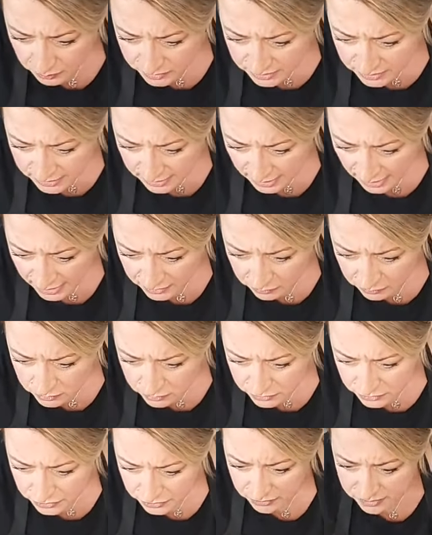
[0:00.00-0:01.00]
What kind
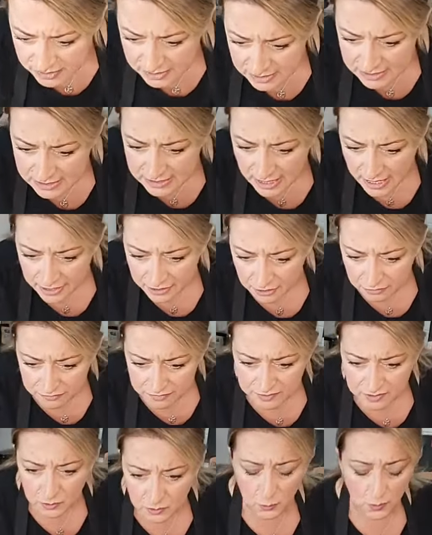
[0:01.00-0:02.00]
will you use instead
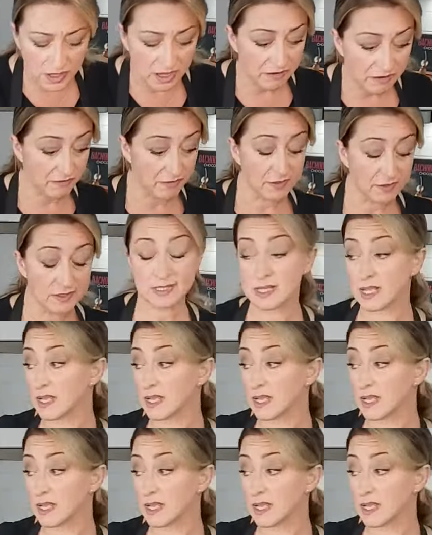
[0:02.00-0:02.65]
of the wafers?